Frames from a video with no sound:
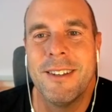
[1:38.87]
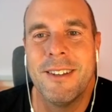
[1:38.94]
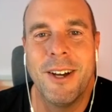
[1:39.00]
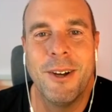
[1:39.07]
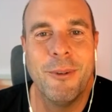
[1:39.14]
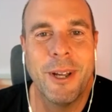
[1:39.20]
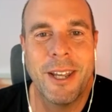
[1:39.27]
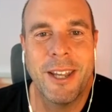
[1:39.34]

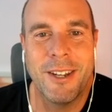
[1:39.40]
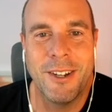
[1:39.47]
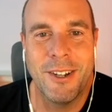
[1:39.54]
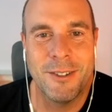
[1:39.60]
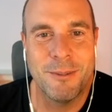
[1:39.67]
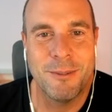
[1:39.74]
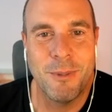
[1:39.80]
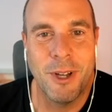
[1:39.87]
I
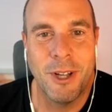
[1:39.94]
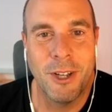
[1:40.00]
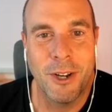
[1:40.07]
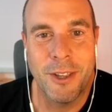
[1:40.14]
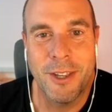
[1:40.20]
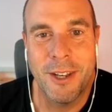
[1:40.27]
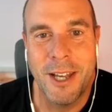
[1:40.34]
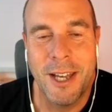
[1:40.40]
recognize a lot
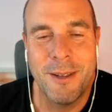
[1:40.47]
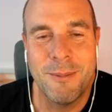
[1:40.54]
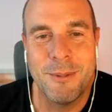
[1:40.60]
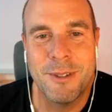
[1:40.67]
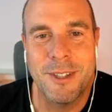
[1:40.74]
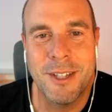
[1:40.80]
of the names.